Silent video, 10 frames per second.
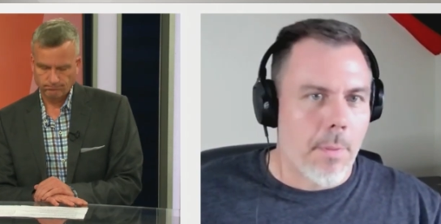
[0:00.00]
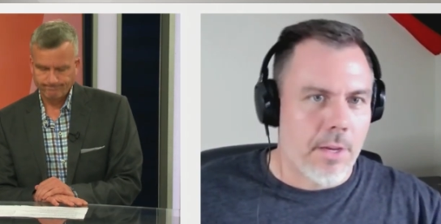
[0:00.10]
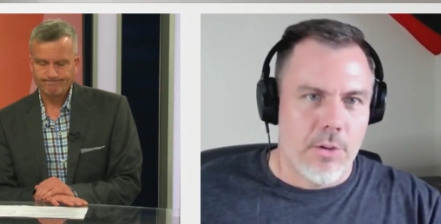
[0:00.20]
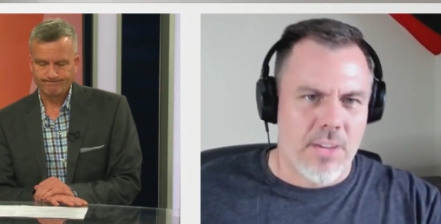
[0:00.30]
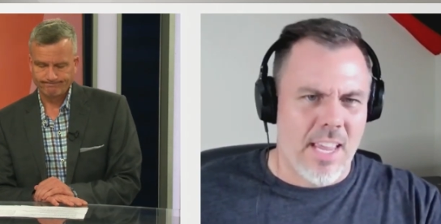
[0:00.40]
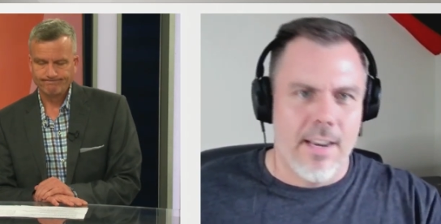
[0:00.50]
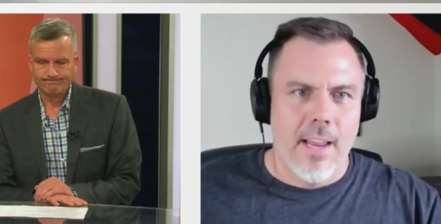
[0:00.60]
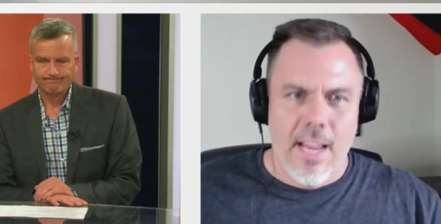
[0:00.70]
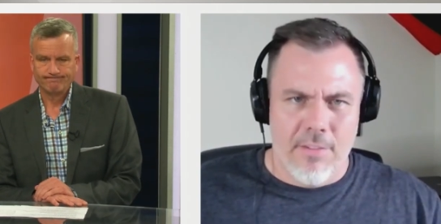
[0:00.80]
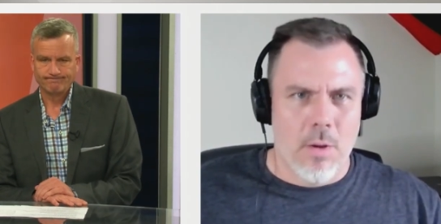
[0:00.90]
Speaker 1: Like you said,
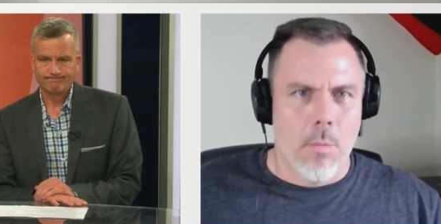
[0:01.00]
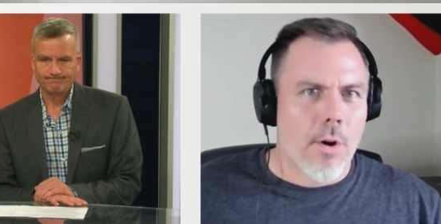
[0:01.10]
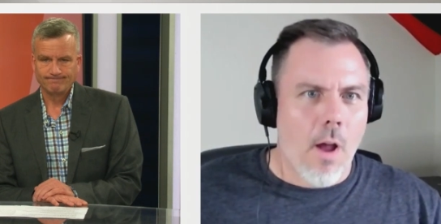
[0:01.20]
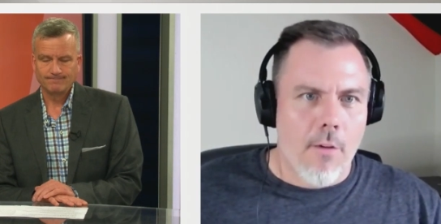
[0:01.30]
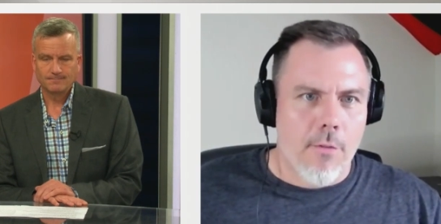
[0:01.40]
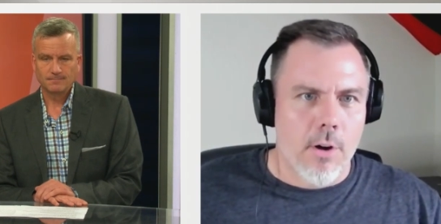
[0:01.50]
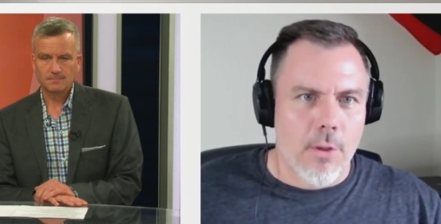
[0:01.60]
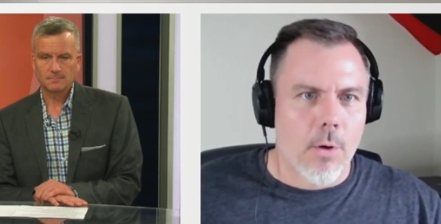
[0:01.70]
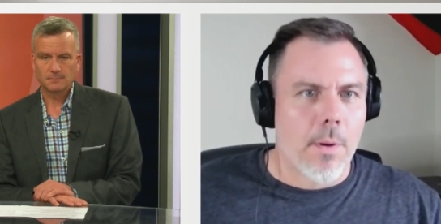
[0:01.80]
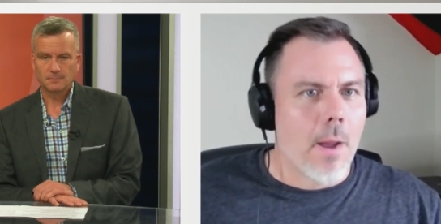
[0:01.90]
if someone were to offer a
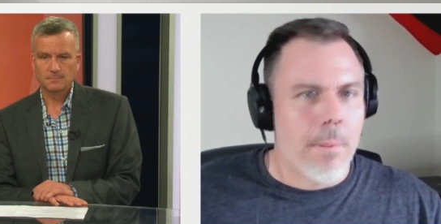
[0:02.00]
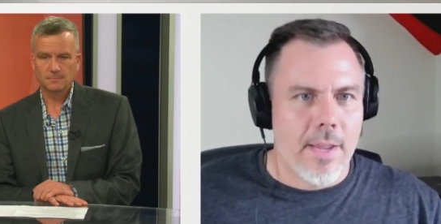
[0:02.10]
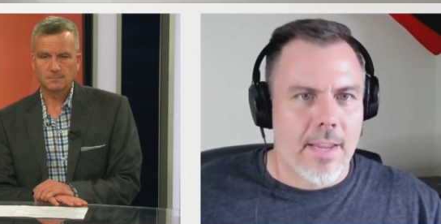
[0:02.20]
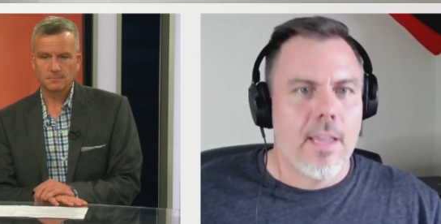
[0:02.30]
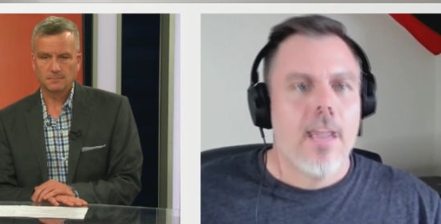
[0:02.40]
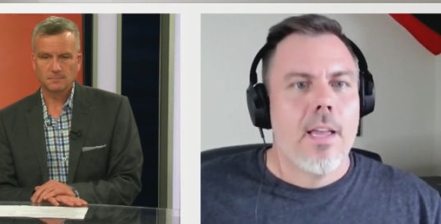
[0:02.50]
third round pick,